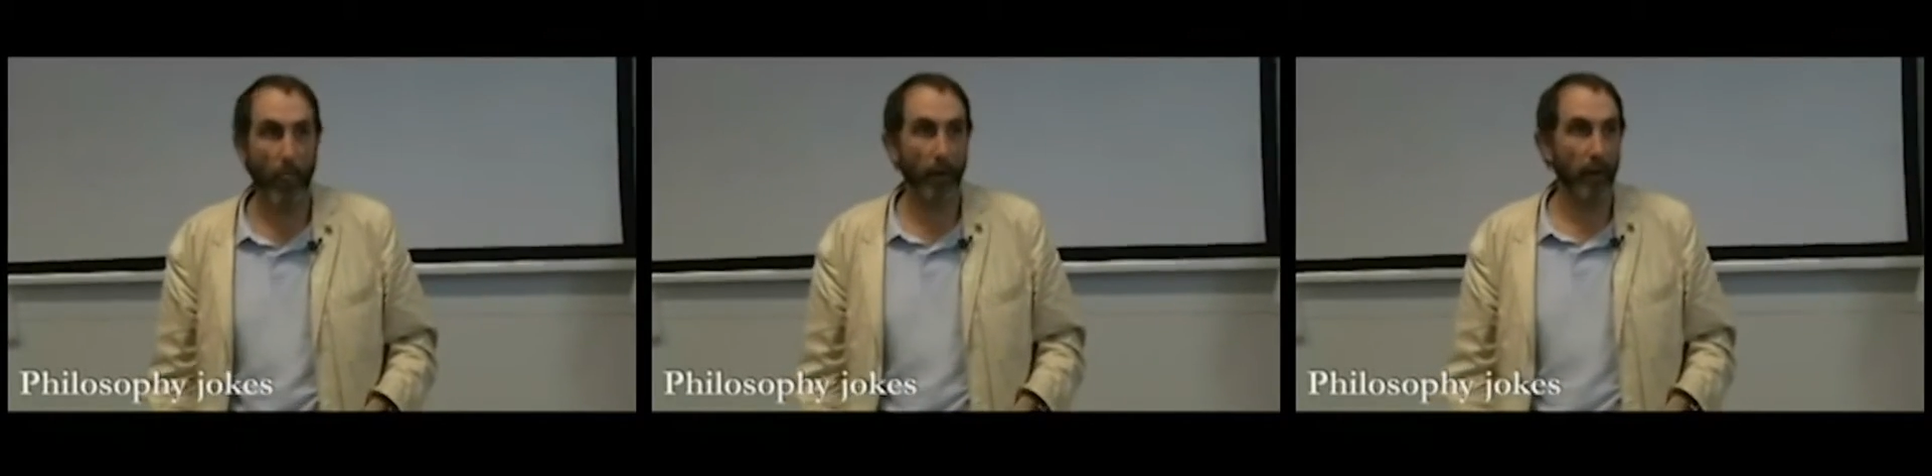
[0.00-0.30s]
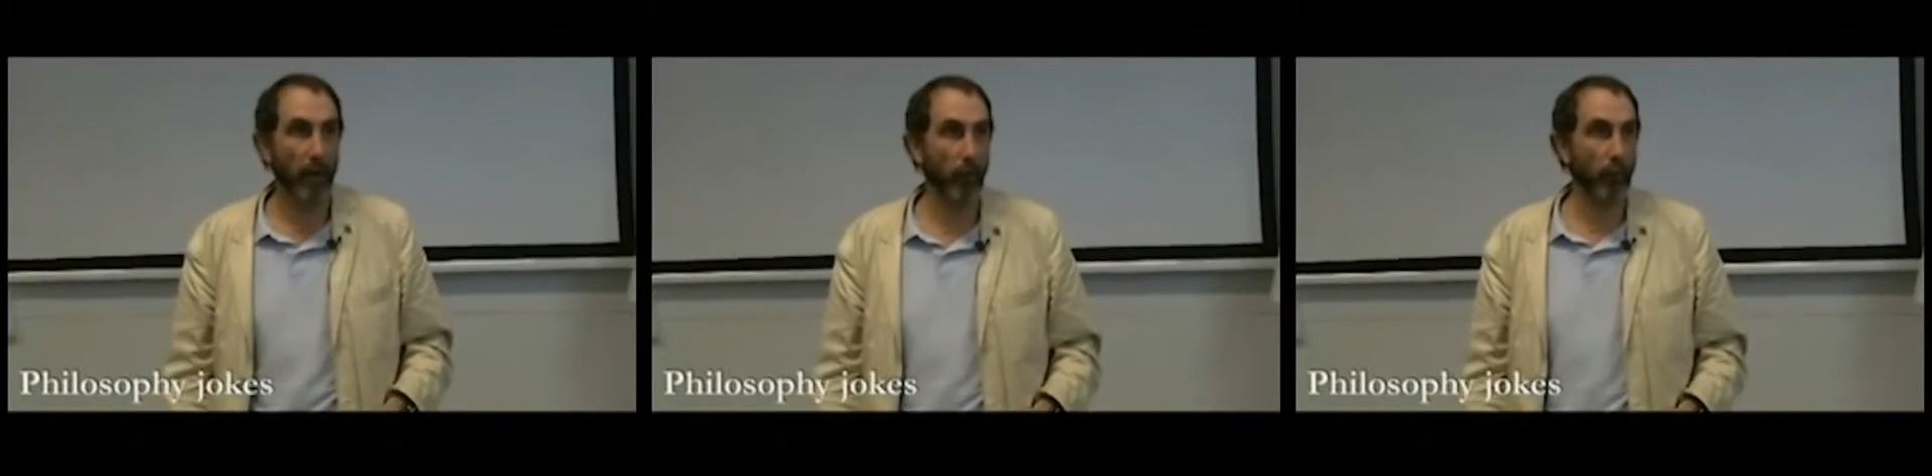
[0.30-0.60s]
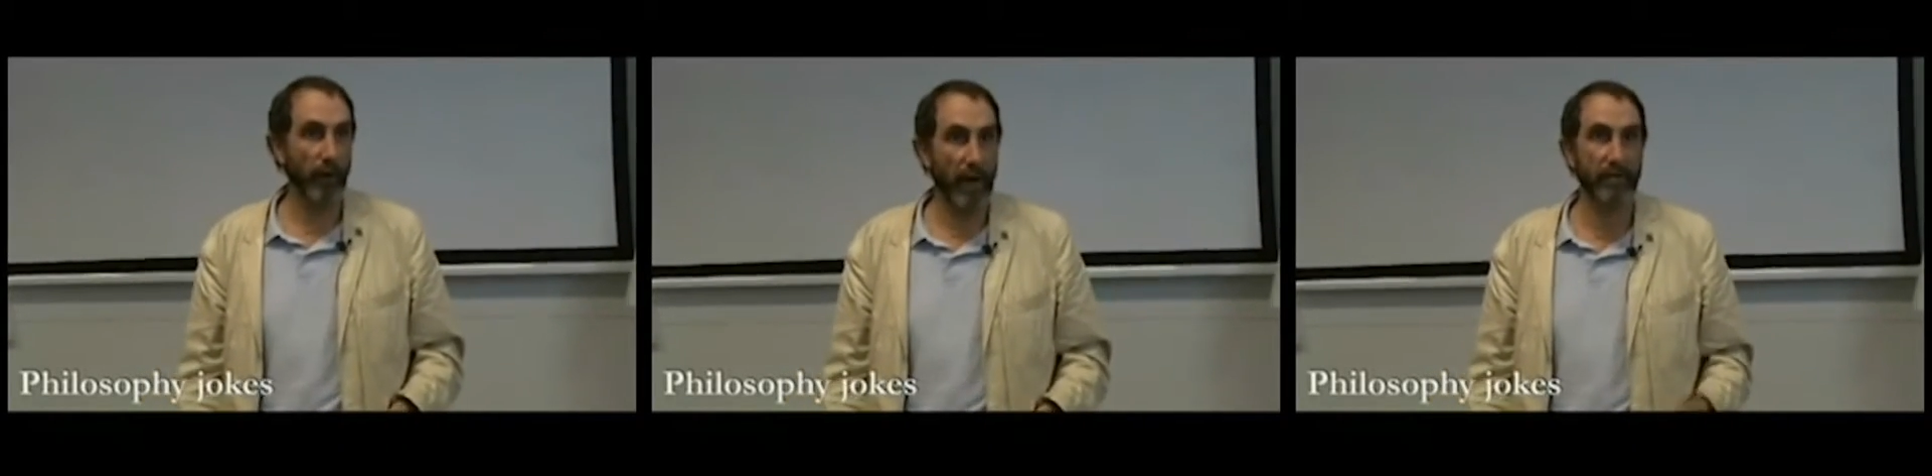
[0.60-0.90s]

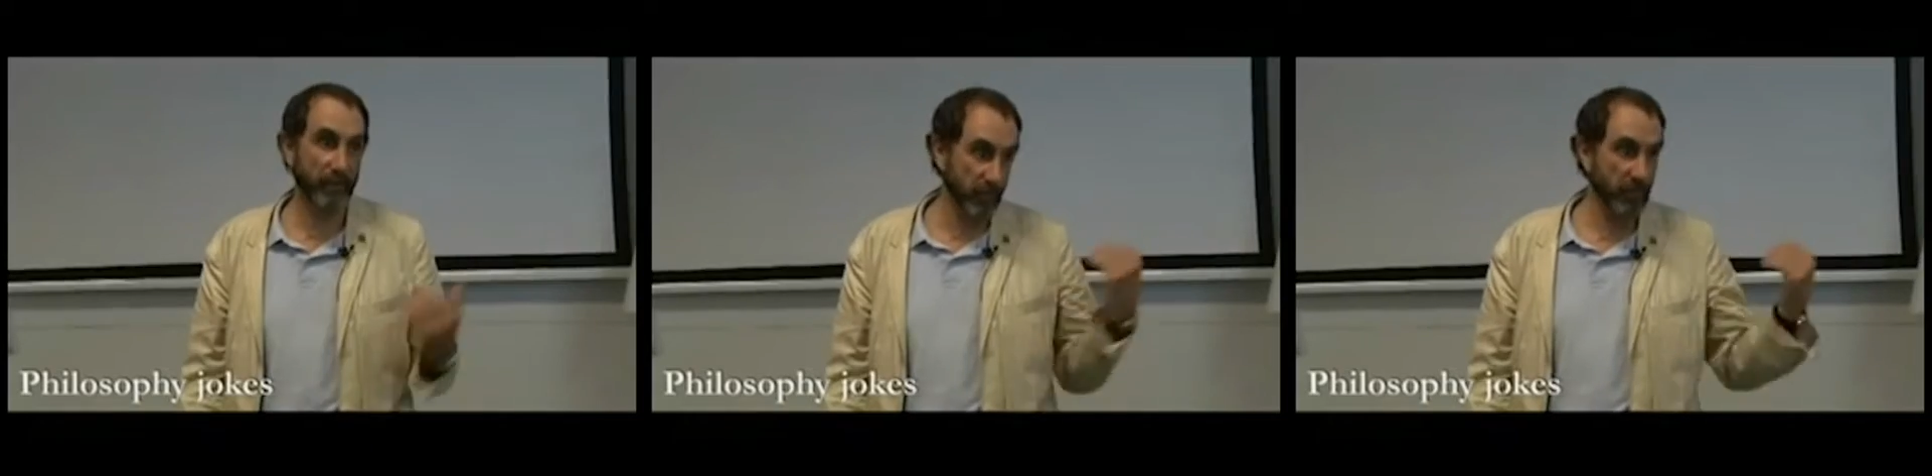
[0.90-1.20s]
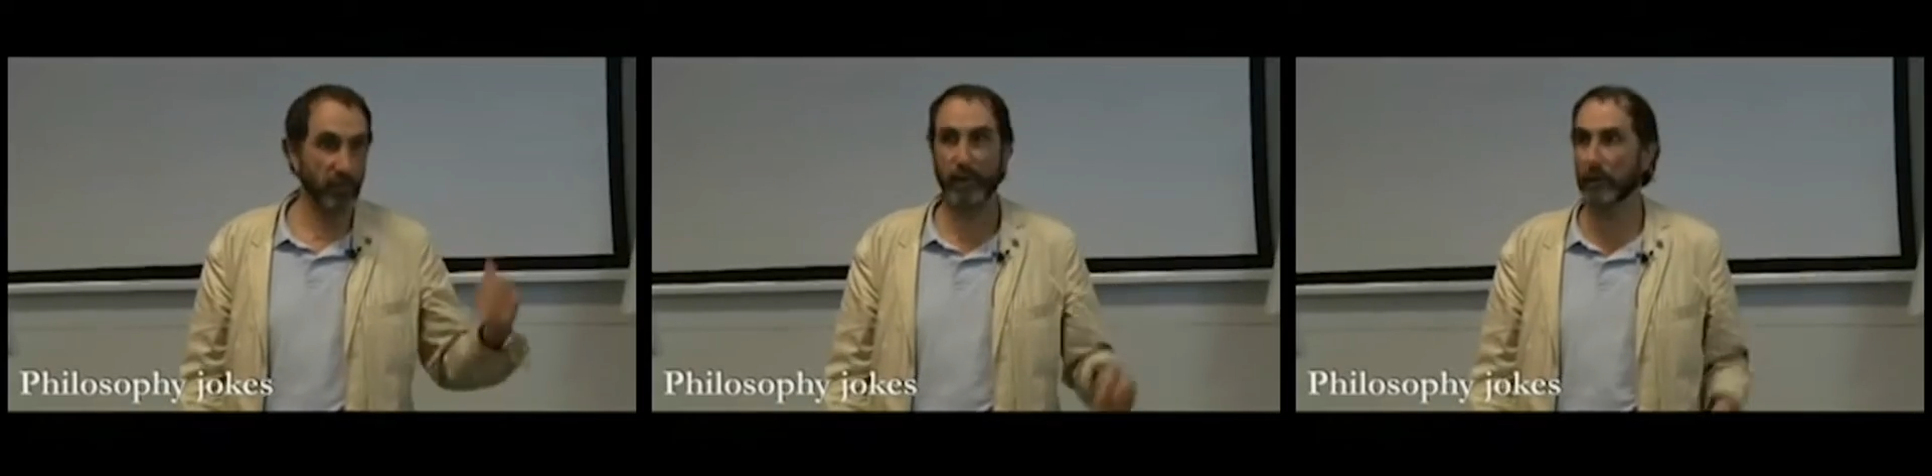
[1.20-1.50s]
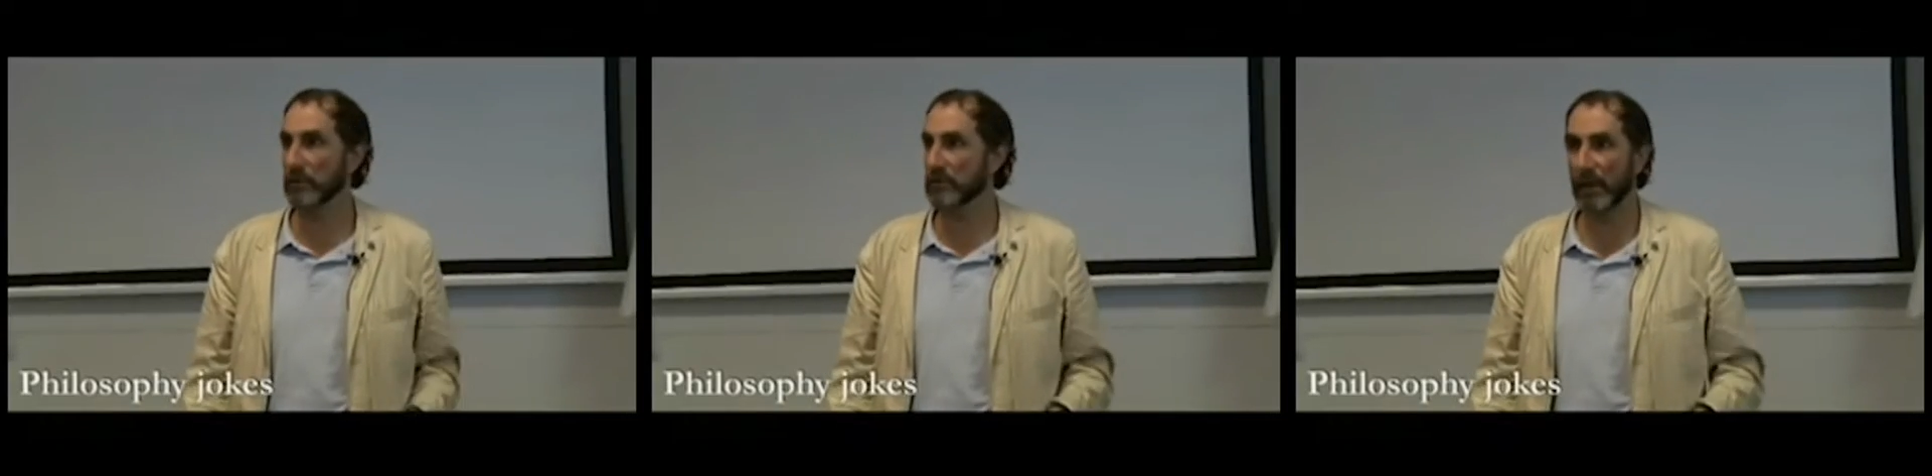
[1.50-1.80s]
Whereas this speaker
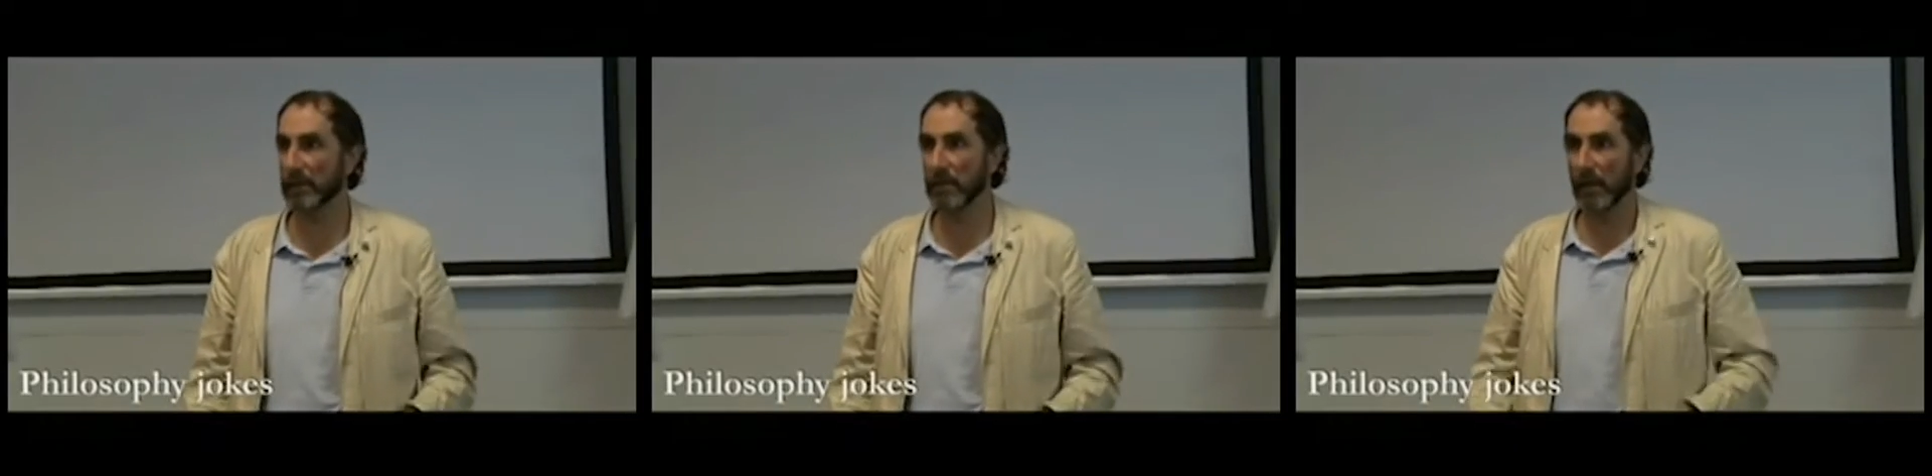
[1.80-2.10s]
said,